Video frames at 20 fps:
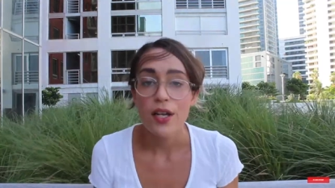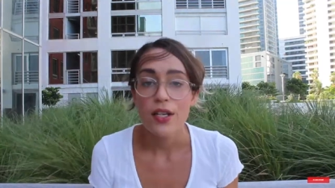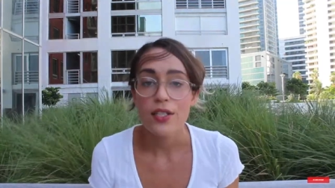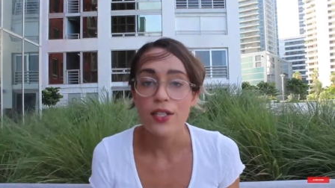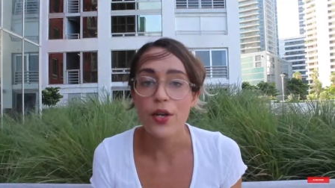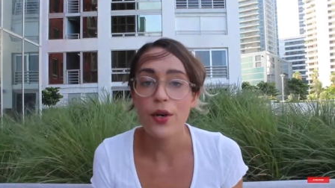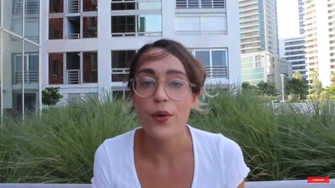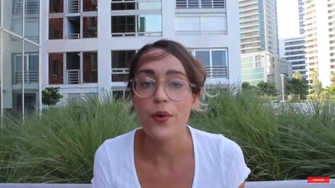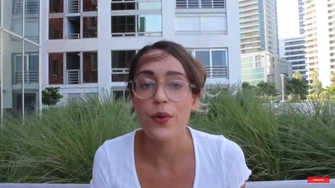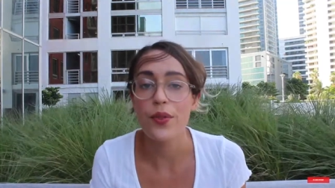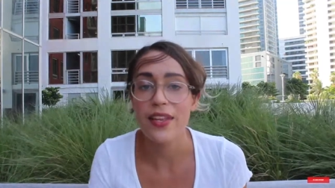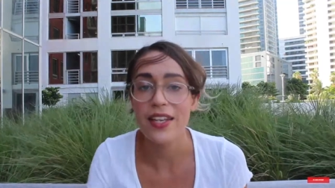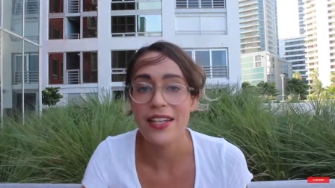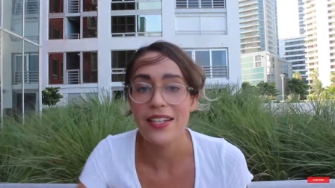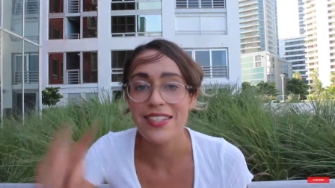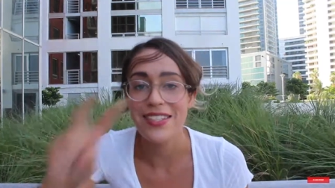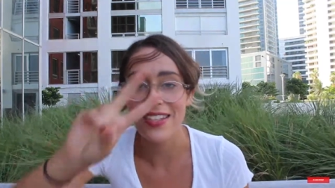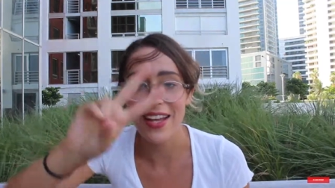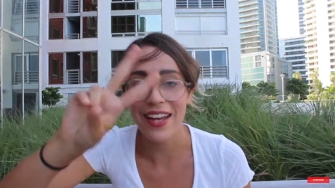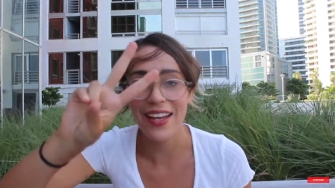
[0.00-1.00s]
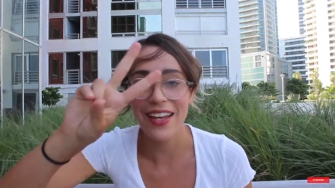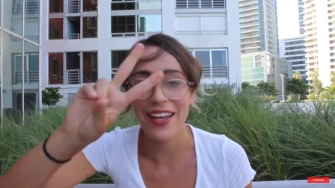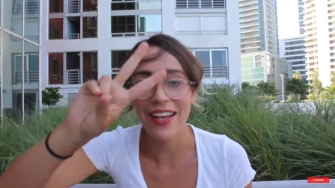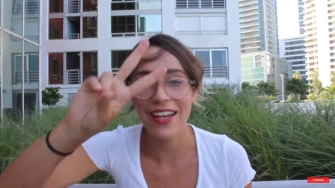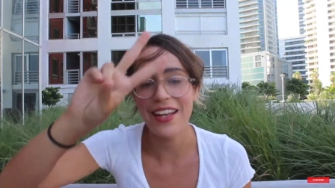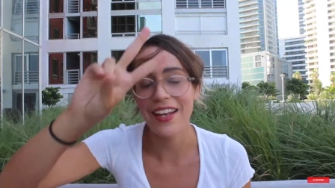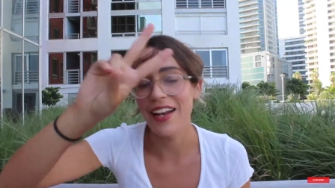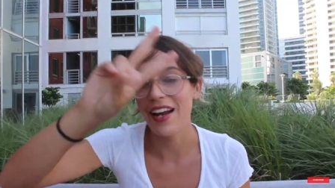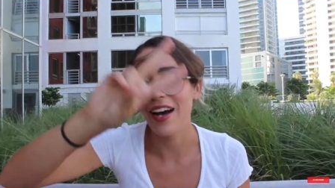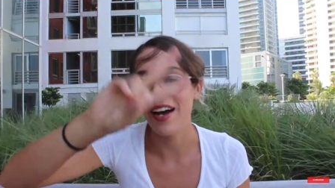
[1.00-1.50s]
So the
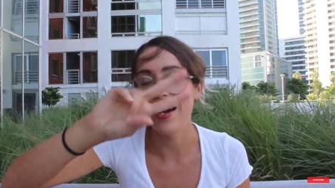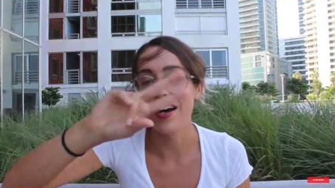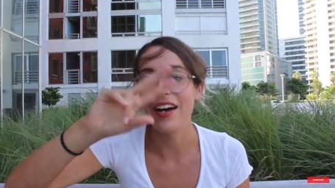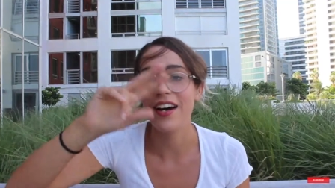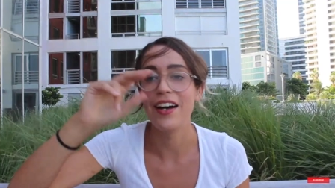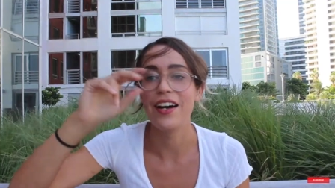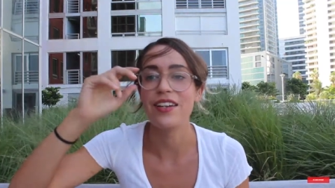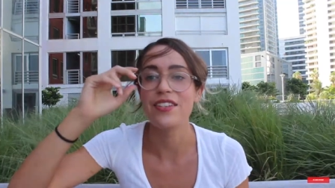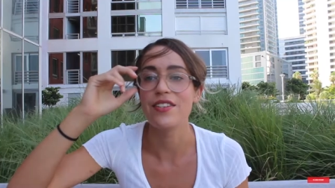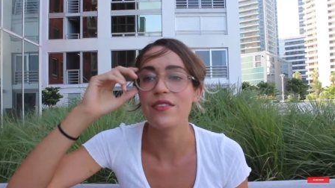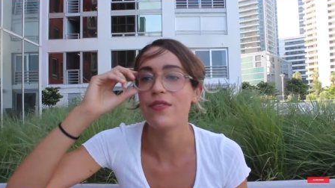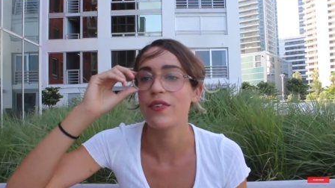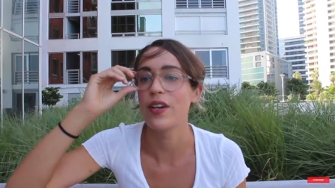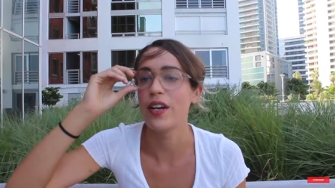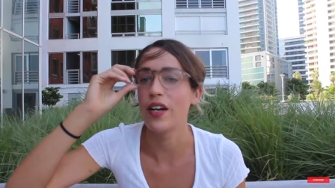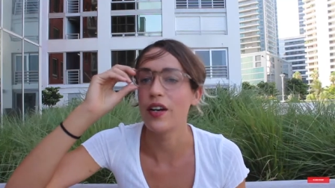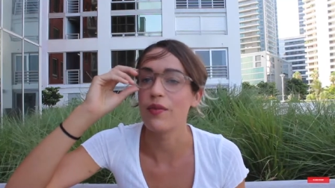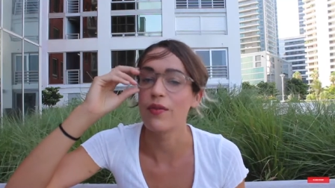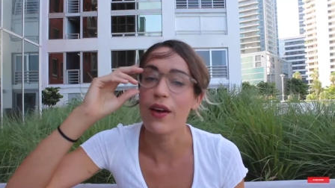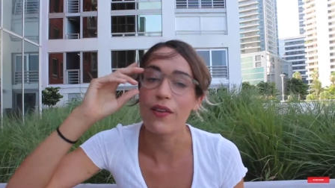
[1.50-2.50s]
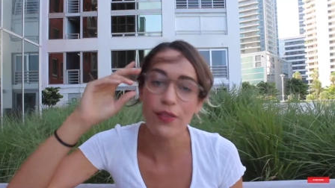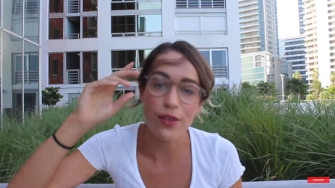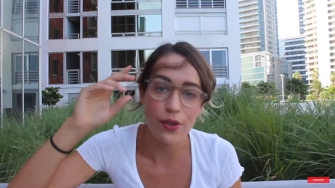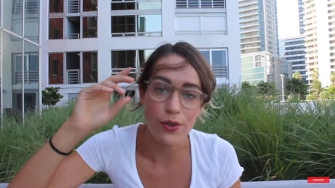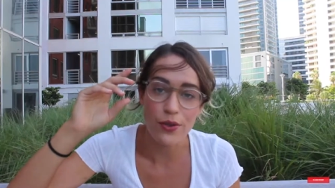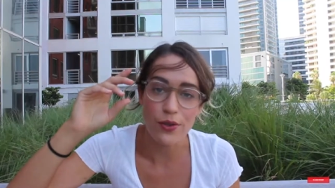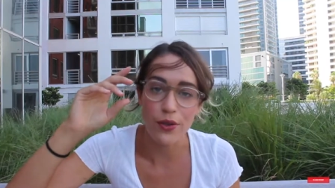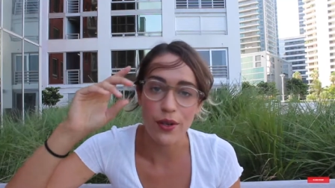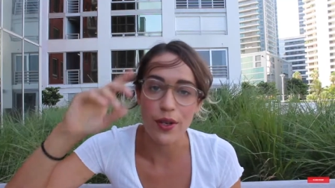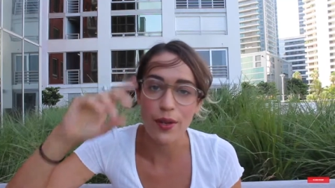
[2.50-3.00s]
second uh, different
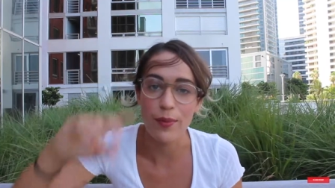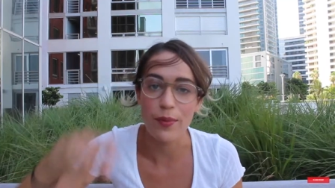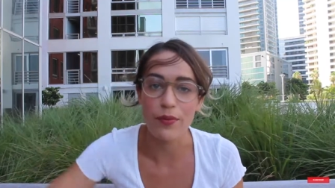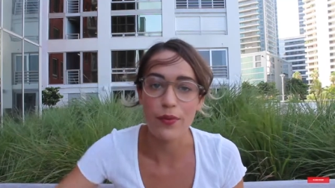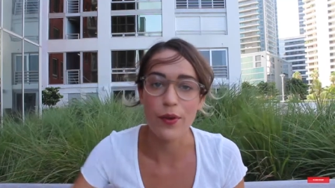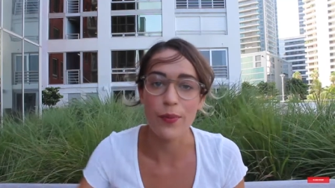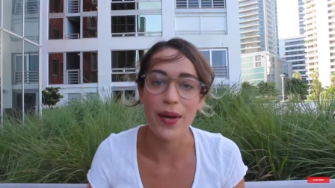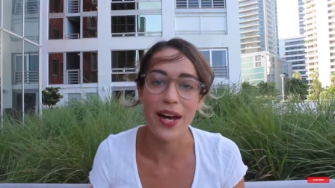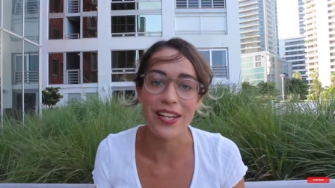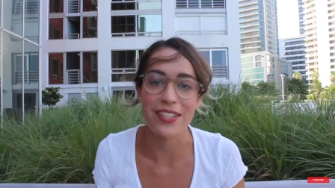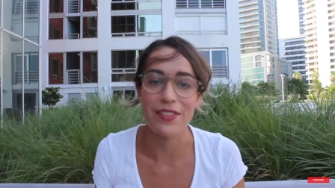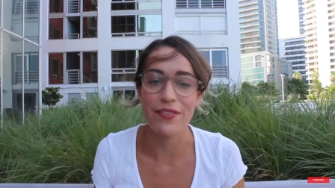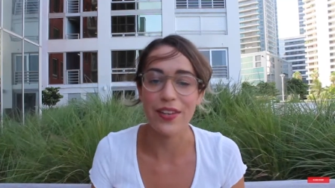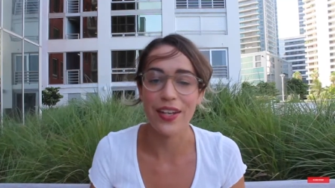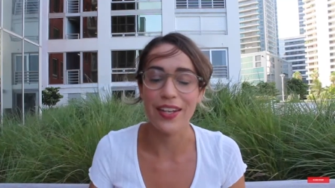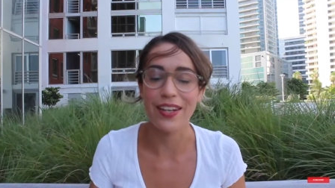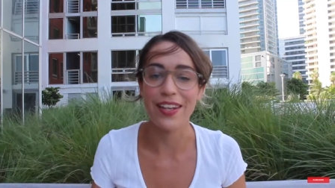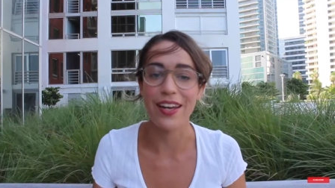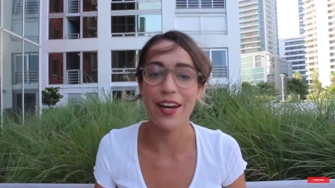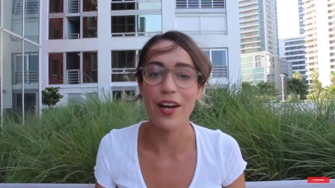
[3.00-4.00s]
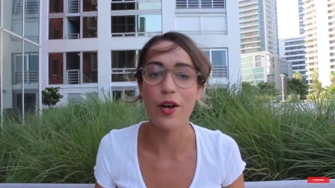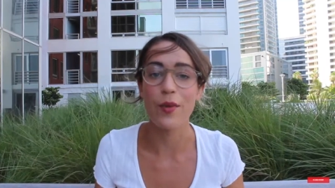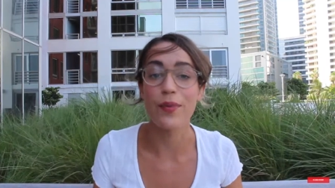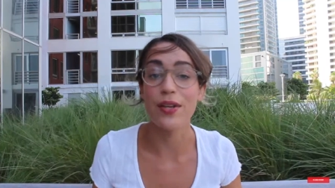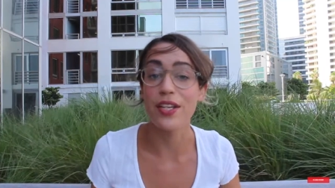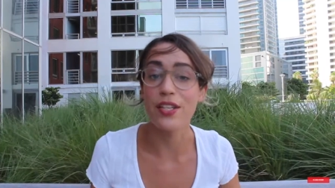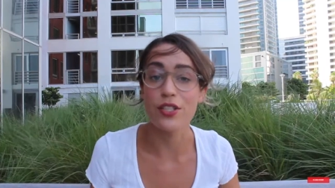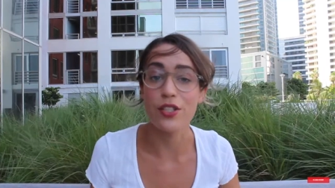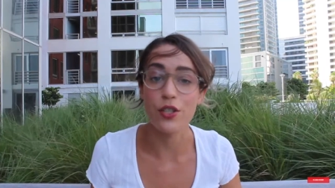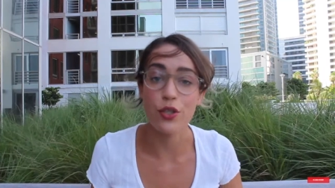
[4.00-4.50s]
revenue stream for passive income
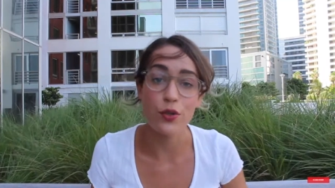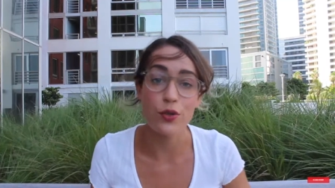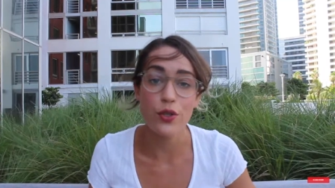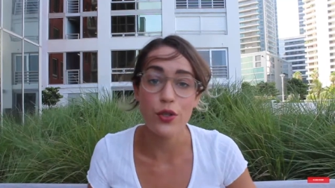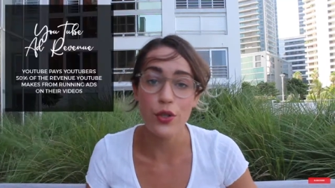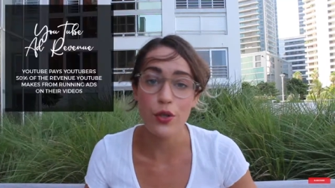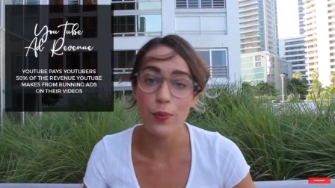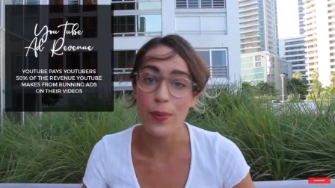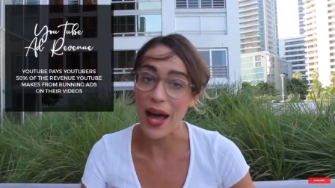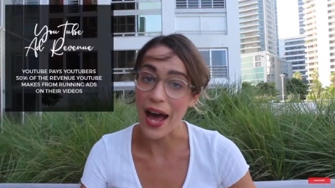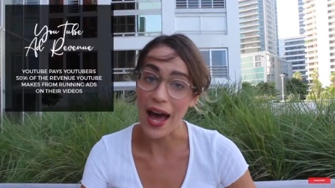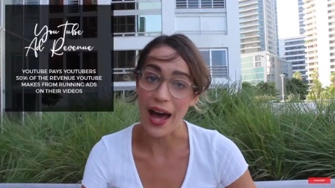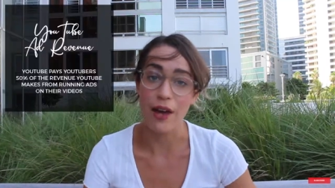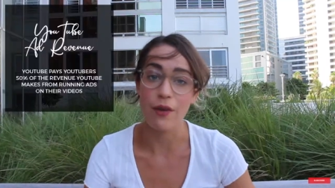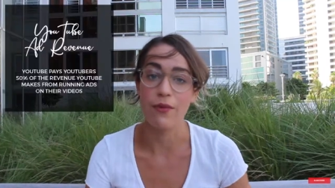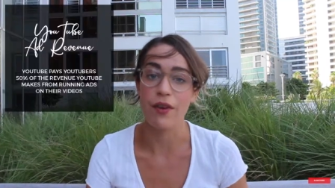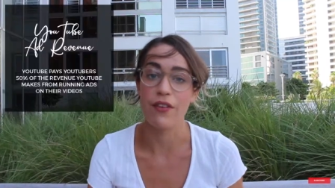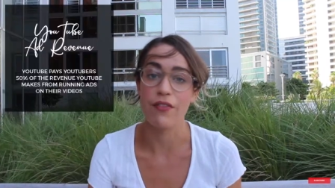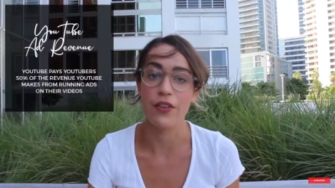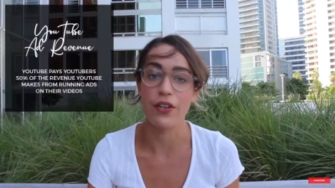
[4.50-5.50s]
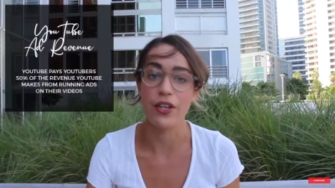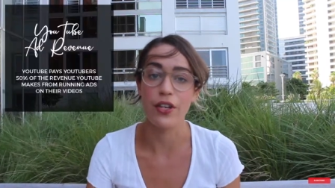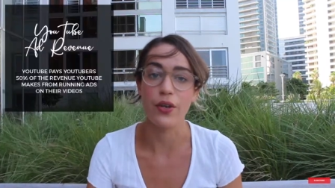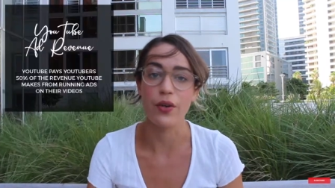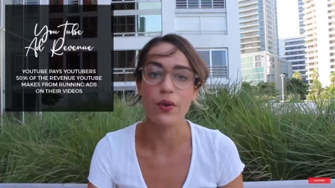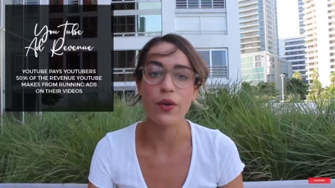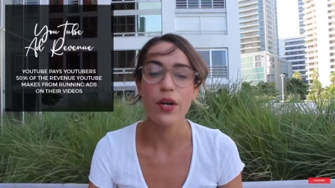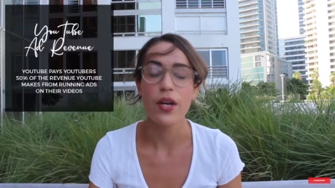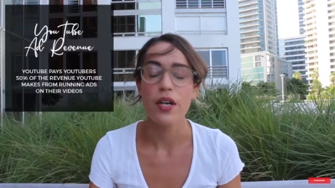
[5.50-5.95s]
is YouTube ad revenue.